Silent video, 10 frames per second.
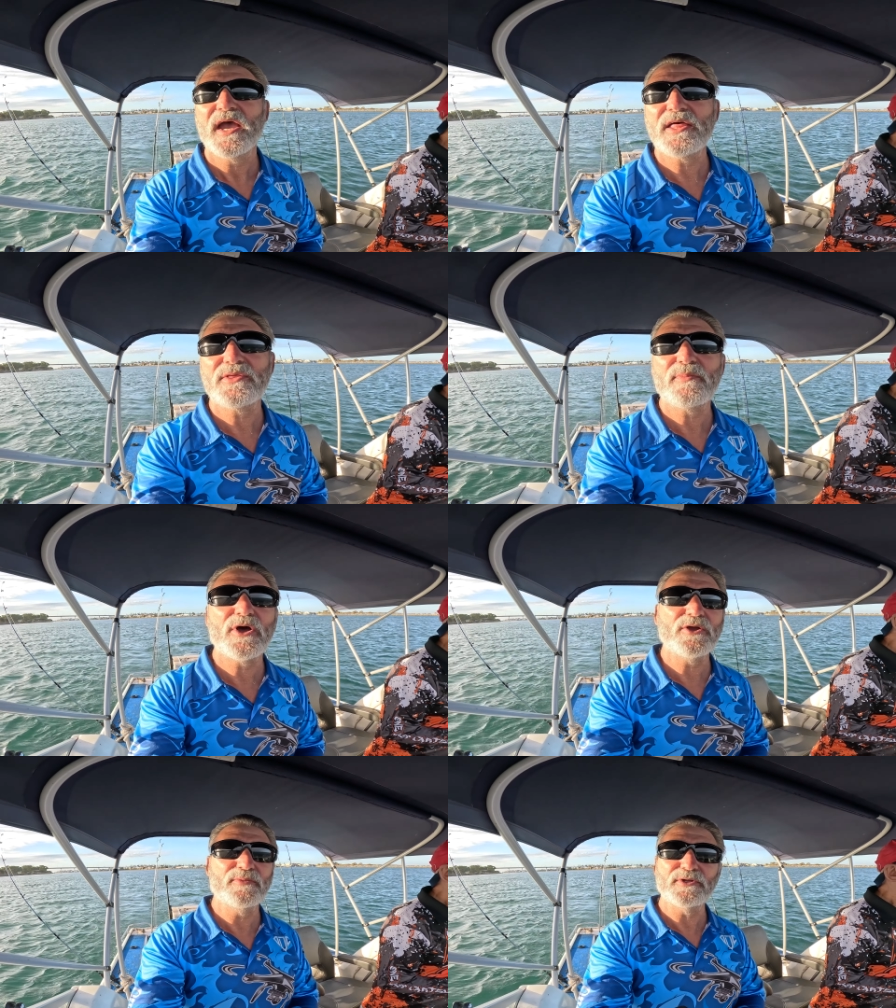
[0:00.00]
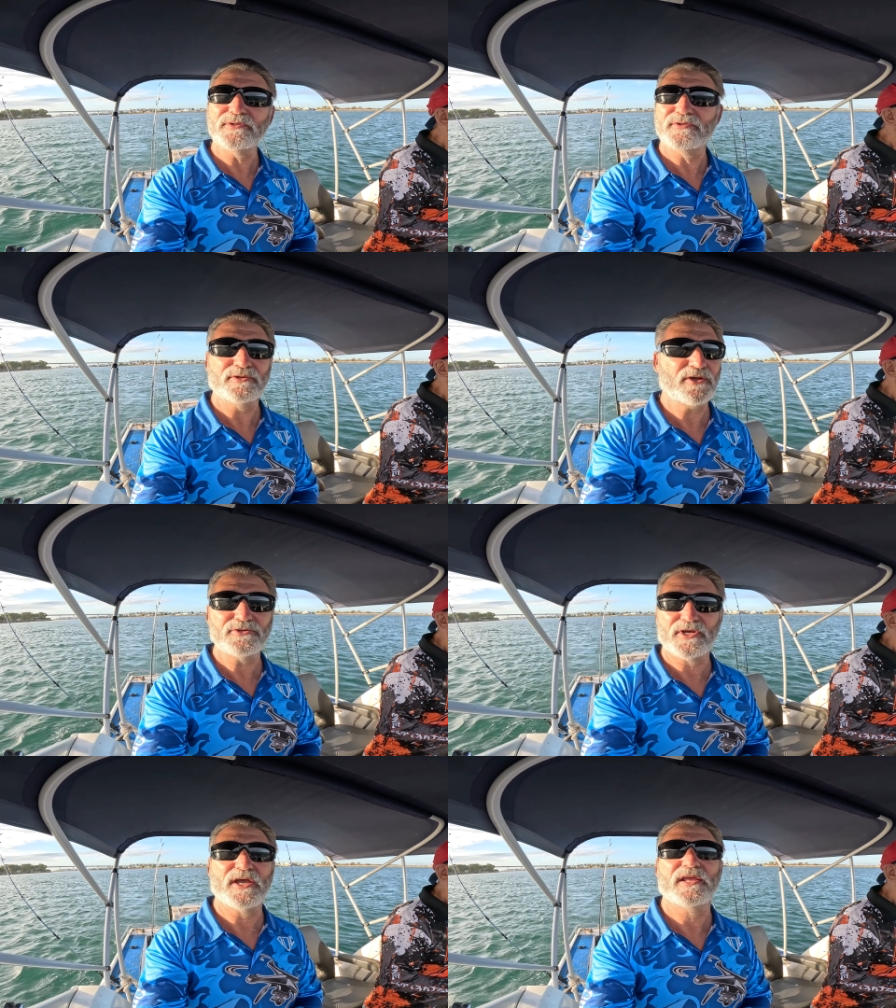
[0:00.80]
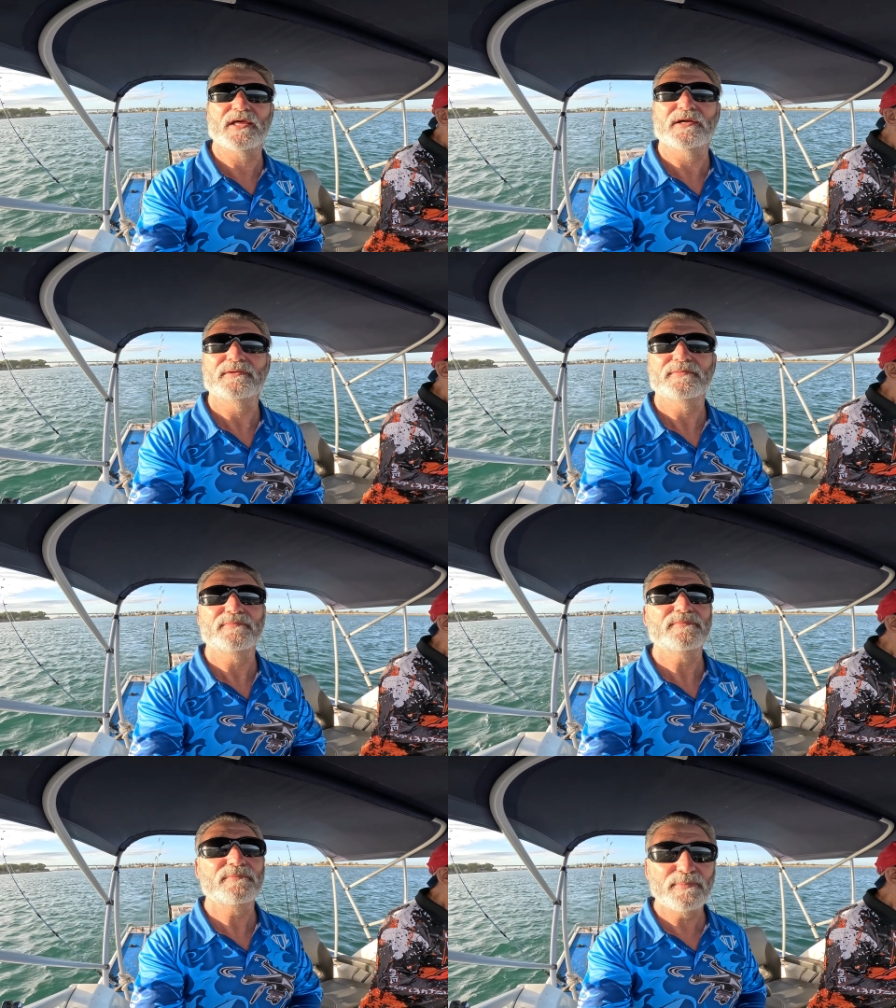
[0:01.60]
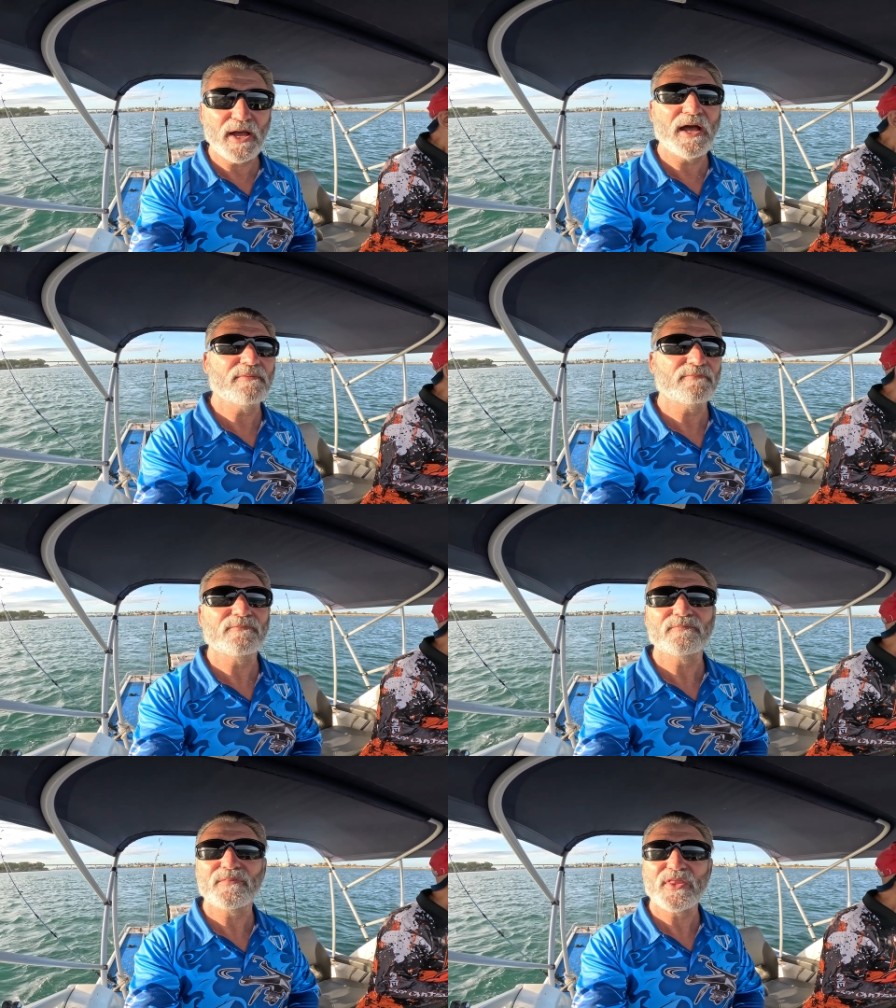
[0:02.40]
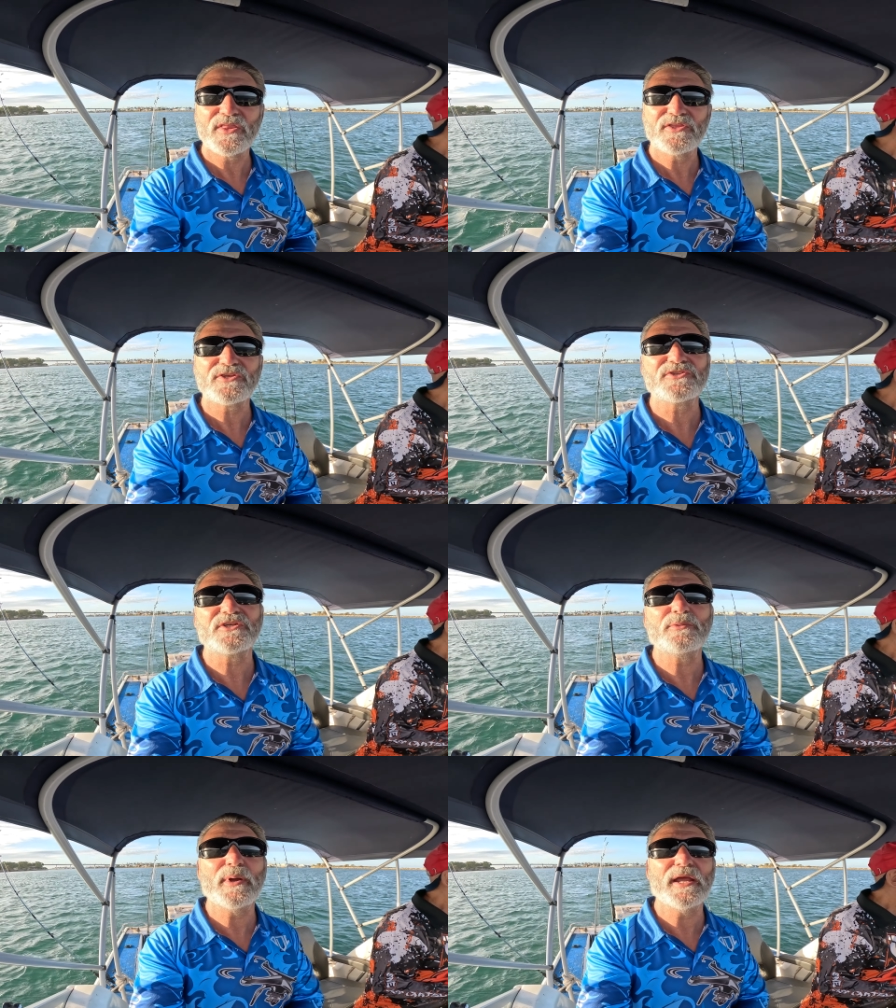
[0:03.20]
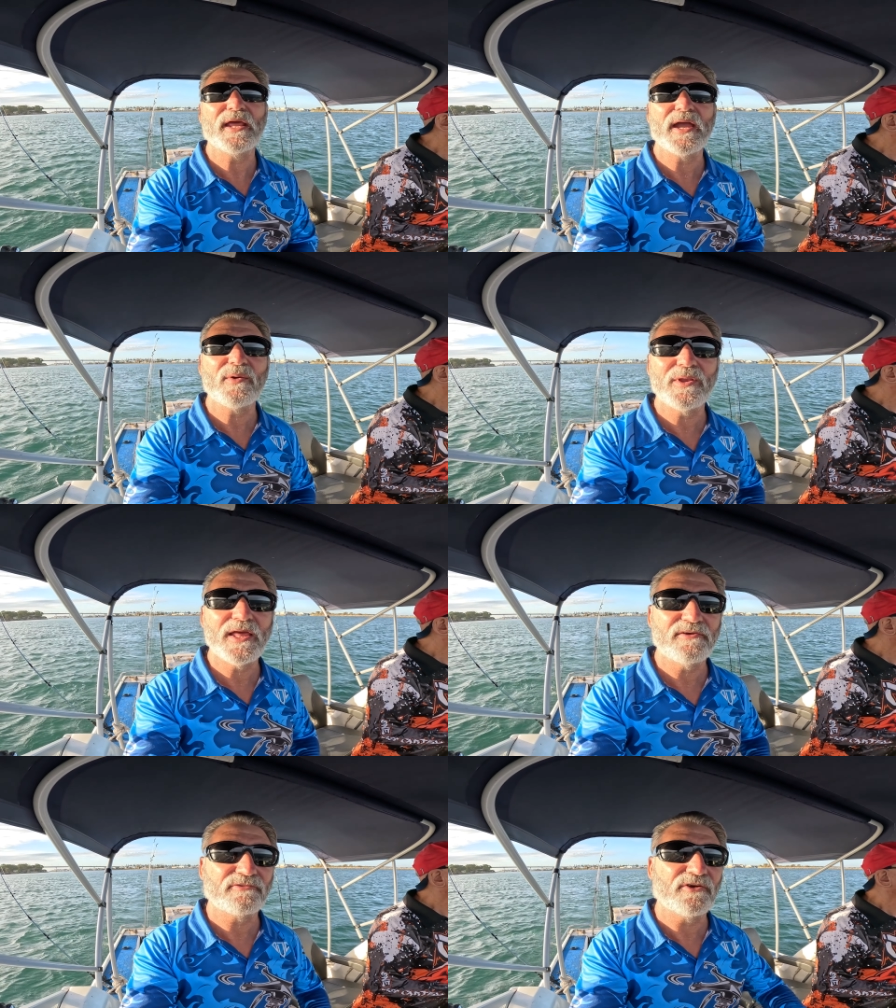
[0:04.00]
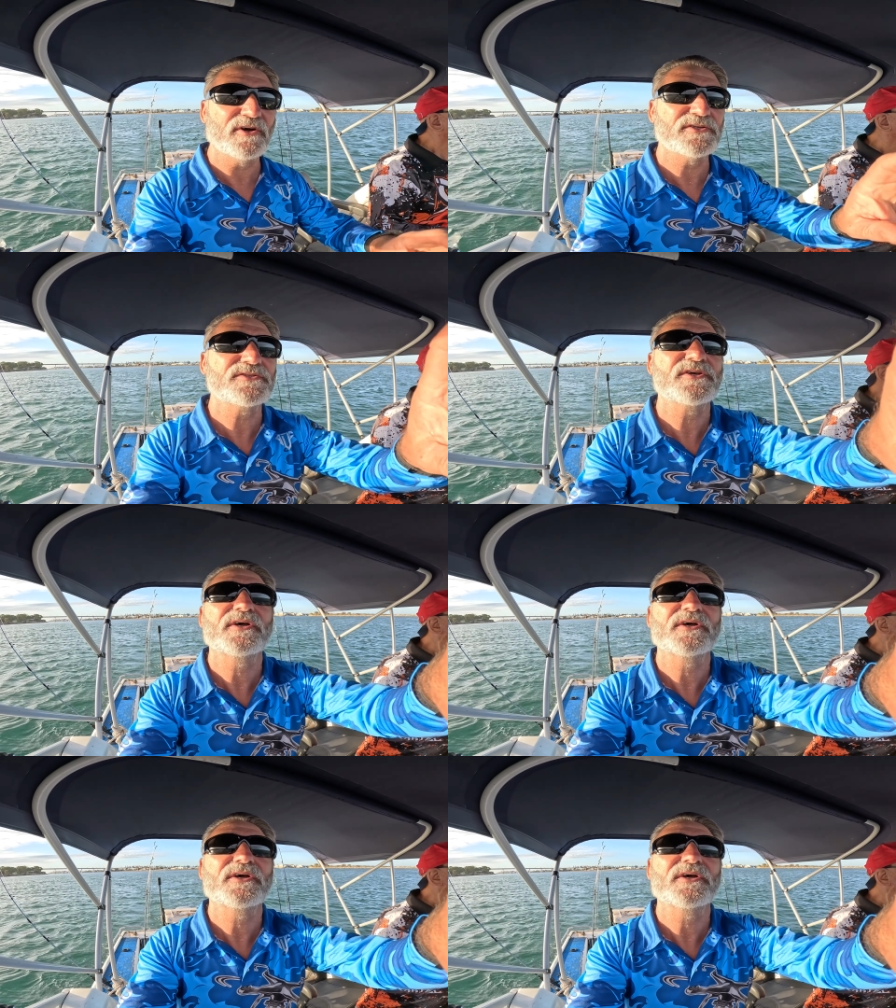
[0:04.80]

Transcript: At the moment, no tailor, but still about an hour left guys.